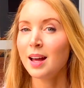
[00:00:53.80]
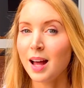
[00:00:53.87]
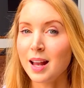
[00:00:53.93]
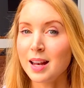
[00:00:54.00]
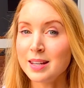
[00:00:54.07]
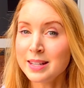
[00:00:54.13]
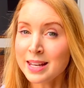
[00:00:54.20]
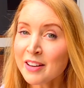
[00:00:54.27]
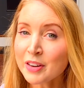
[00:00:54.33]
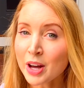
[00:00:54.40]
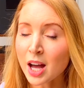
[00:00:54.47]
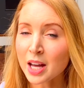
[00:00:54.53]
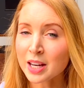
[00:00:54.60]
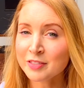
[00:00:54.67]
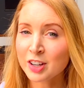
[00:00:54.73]
Never
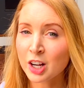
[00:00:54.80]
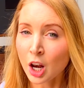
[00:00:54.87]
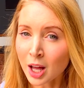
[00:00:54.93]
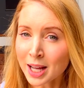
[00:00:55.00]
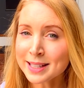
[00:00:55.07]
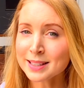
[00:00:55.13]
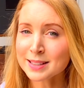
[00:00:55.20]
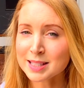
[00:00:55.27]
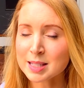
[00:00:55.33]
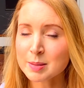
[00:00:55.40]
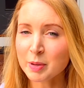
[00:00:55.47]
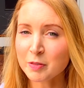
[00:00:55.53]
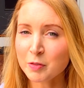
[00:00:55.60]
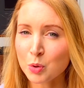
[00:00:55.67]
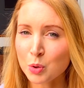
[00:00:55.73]
heard of glycans
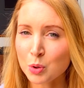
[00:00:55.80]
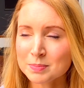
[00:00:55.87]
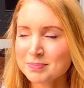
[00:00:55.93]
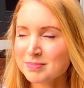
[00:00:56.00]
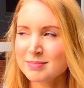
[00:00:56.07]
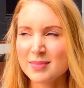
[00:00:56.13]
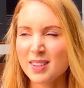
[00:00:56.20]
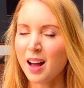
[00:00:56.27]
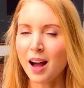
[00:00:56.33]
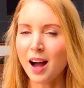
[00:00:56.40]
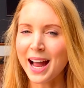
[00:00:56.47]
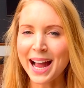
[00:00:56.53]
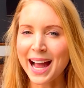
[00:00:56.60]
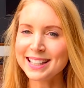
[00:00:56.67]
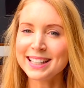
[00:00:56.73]
before?
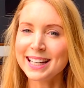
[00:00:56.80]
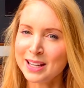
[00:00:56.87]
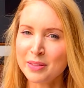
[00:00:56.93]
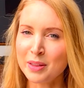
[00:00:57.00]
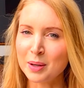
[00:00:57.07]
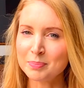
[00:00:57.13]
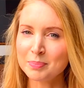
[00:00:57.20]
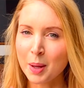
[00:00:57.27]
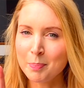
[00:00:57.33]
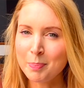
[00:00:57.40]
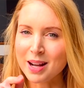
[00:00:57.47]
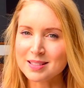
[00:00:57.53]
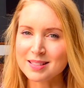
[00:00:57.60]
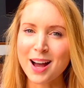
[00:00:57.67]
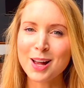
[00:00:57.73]
I hadn't either.
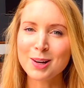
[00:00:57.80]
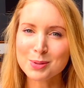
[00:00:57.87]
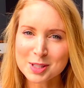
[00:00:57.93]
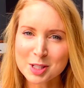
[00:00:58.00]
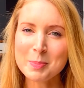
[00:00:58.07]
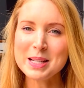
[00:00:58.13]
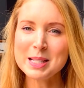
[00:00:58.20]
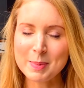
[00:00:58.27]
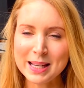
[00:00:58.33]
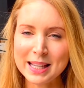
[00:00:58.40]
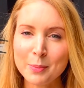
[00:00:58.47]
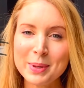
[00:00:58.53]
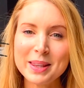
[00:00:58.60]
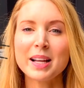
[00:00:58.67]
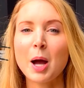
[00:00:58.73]
But I'll also be
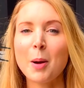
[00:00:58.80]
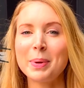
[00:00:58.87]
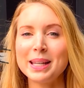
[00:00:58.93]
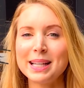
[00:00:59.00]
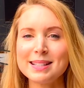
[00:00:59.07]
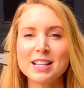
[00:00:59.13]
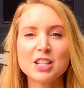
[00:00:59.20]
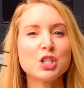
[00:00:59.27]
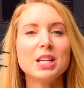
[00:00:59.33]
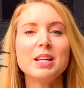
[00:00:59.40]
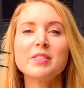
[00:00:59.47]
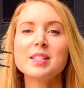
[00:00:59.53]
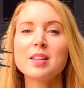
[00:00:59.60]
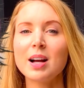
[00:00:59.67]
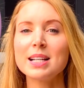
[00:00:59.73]
speaking with the company's
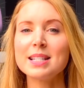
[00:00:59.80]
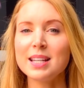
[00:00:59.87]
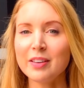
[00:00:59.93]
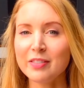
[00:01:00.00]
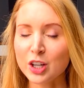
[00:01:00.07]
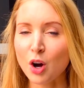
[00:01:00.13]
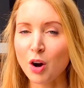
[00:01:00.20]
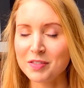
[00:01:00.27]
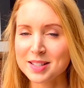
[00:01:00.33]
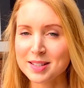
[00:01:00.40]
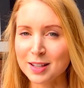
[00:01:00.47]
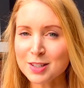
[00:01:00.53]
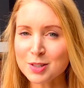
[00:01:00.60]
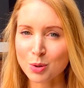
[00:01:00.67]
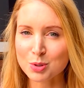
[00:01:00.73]
Chief Scientific
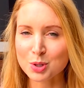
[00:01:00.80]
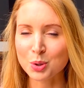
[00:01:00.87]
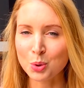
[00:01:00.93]
Officer, Dr.